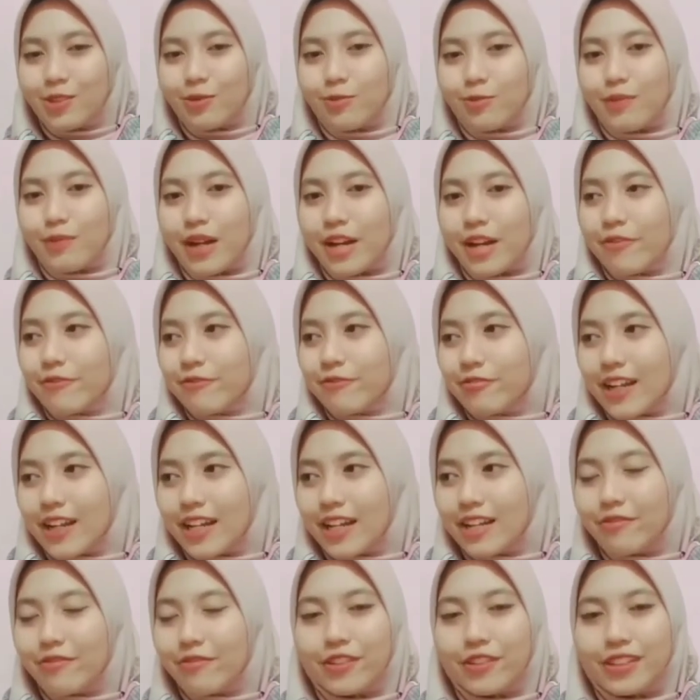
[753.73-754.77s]
to my
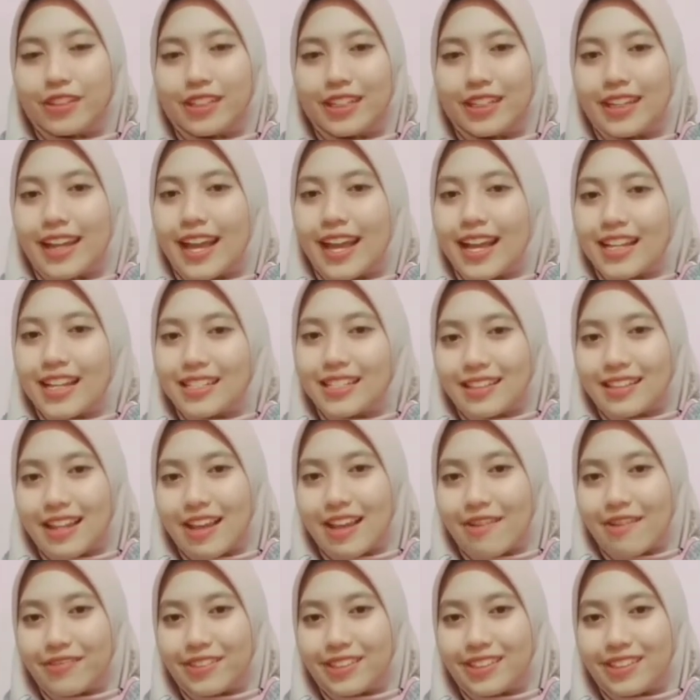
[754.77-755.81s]
friend for the next
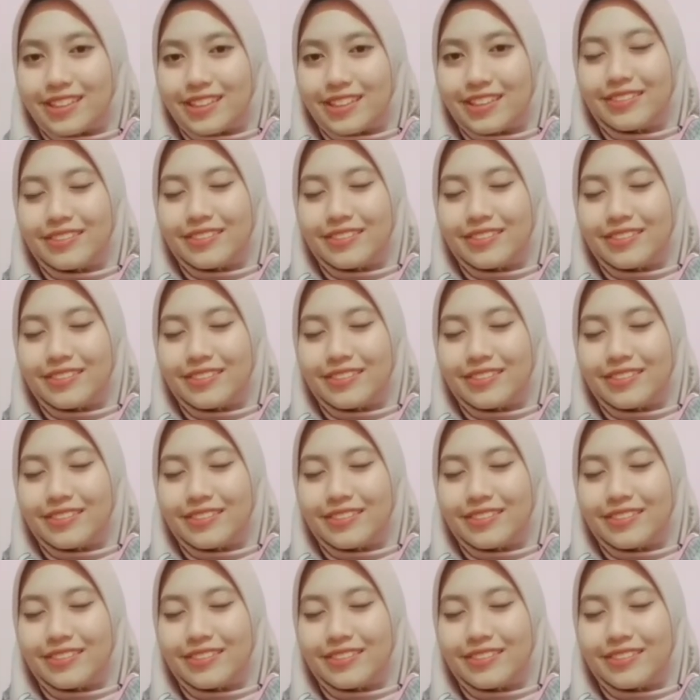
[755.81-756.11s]
level.